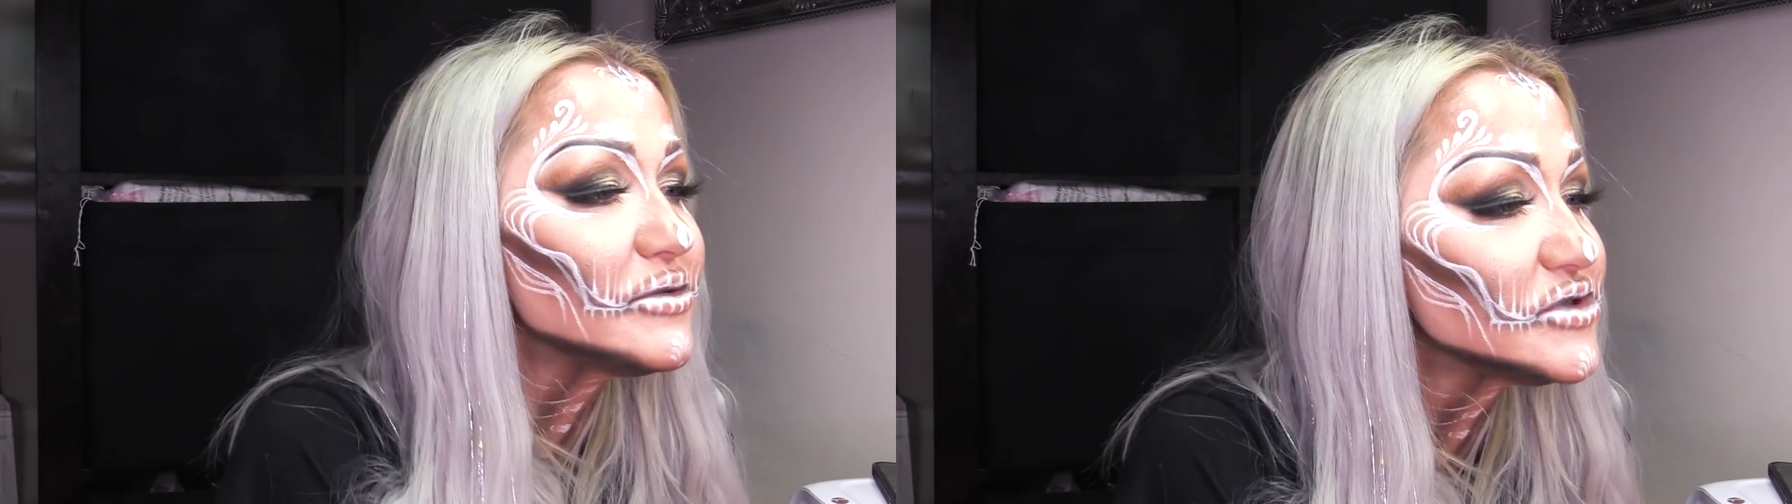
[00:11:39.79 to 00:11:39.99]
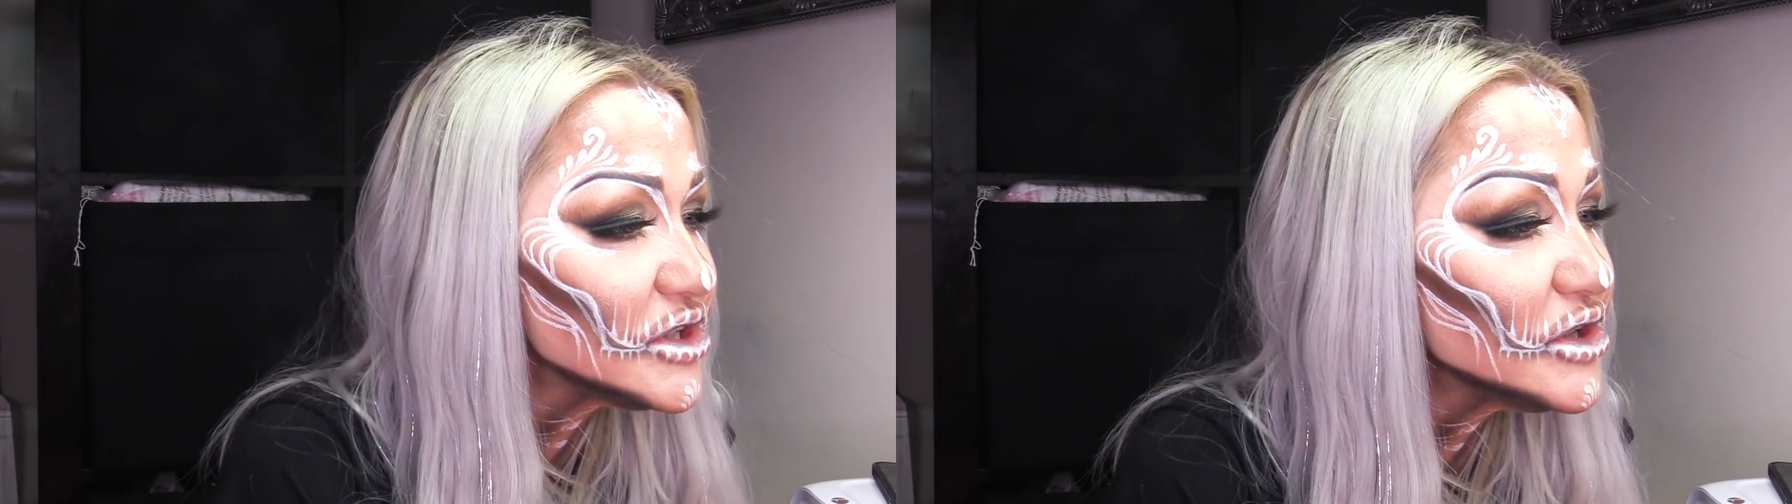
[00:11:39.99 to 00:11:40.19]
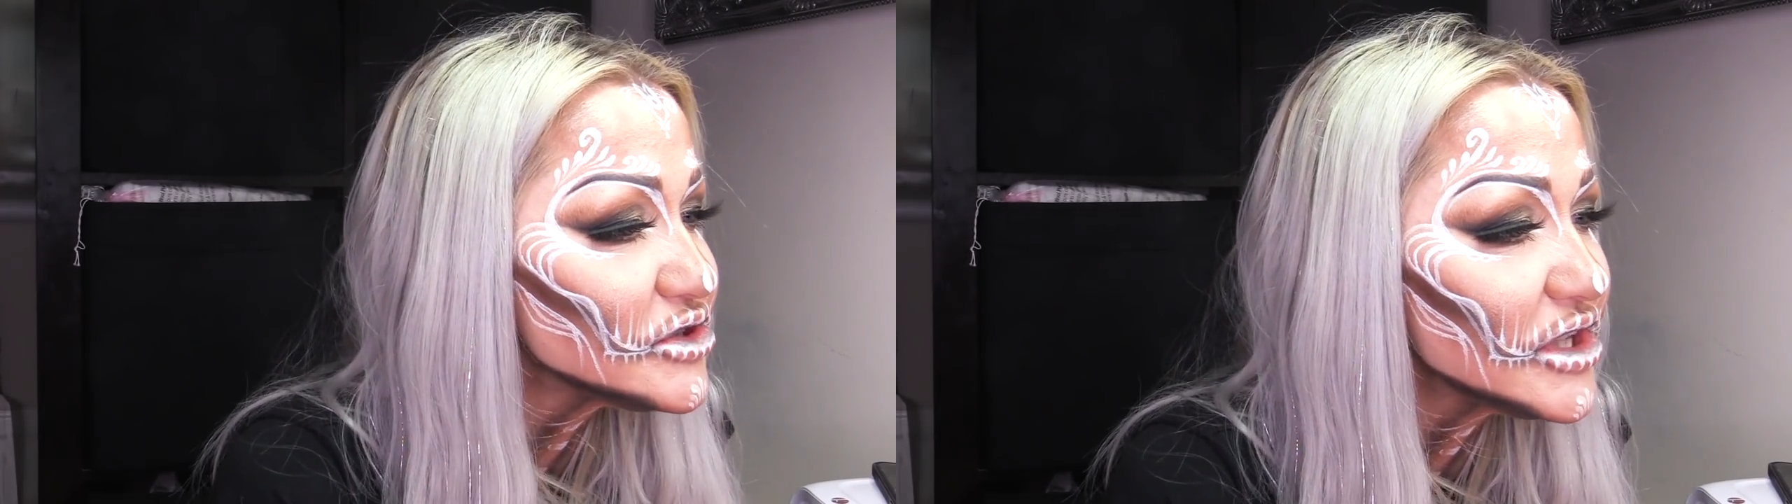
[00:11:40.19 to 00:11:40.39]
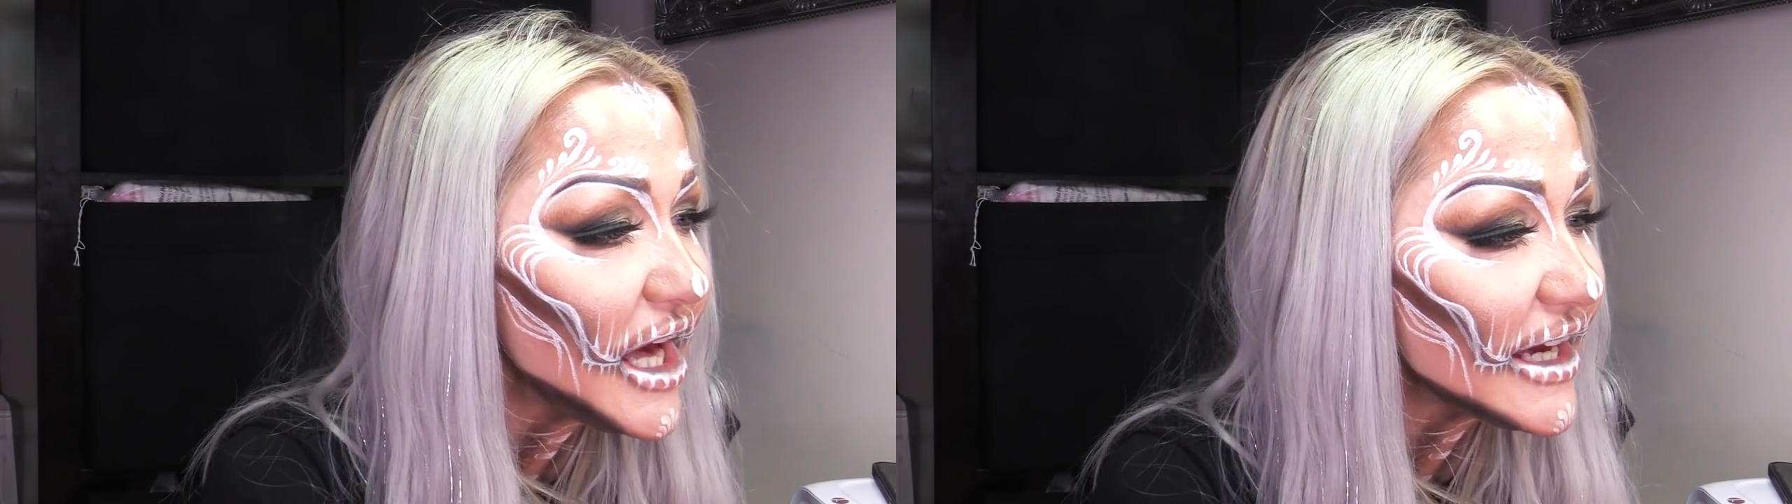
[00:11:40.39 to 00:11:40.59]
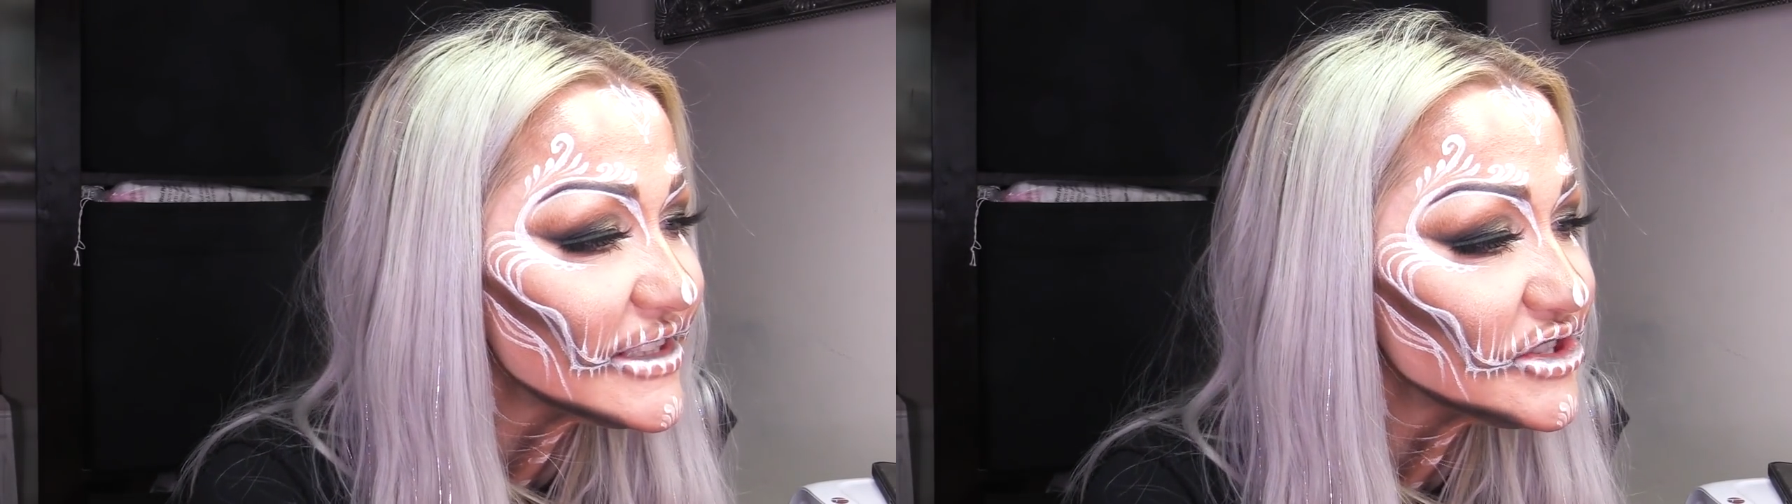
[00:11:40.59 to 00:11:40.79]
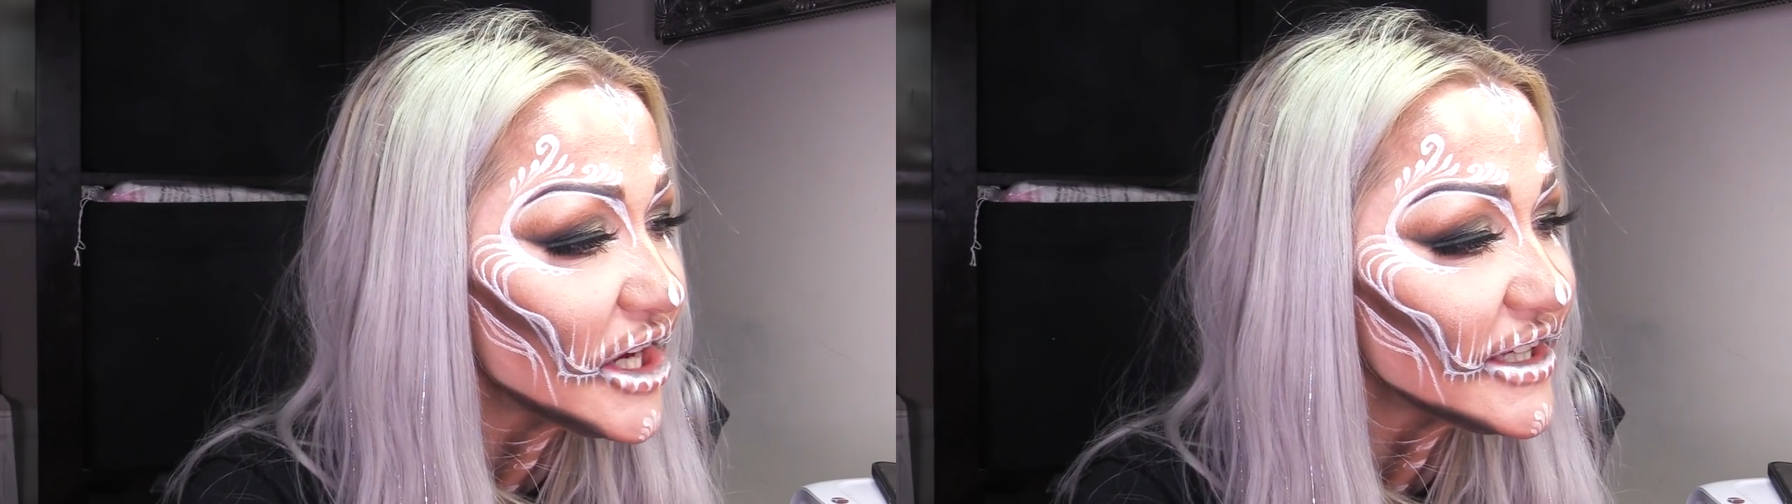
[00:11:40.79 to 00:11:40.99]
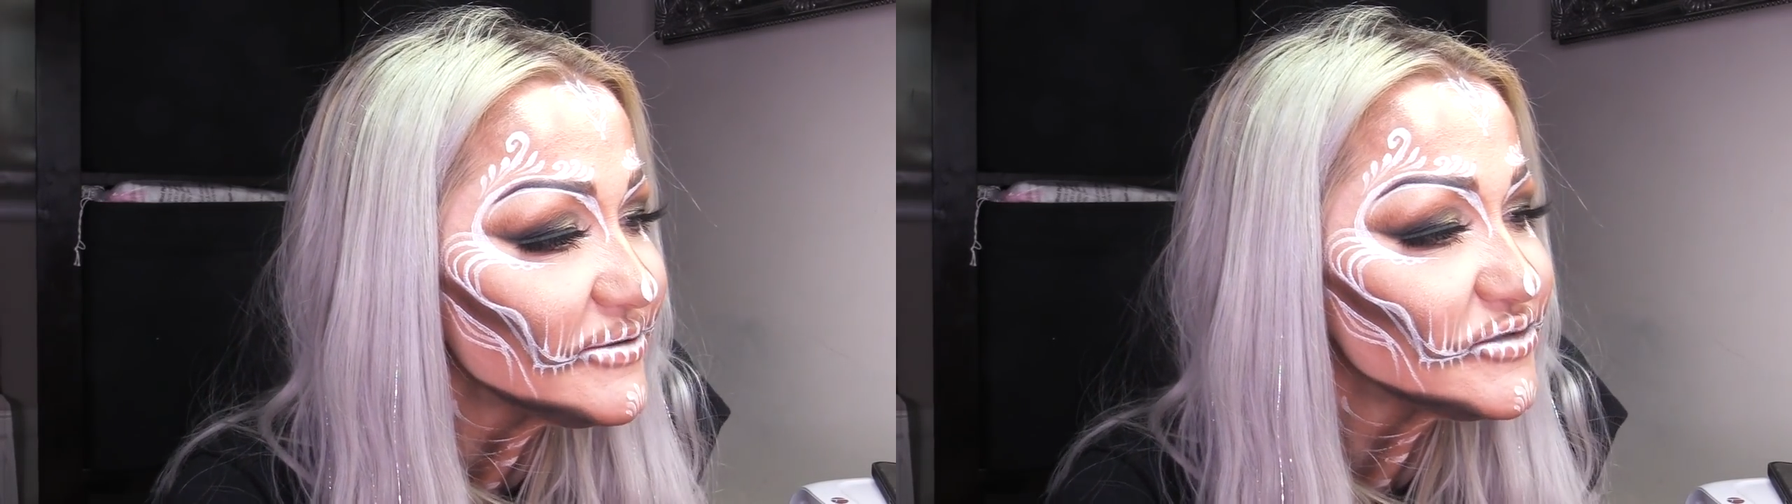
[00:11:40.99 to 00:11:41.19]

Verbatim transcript: Do you like it, Jay?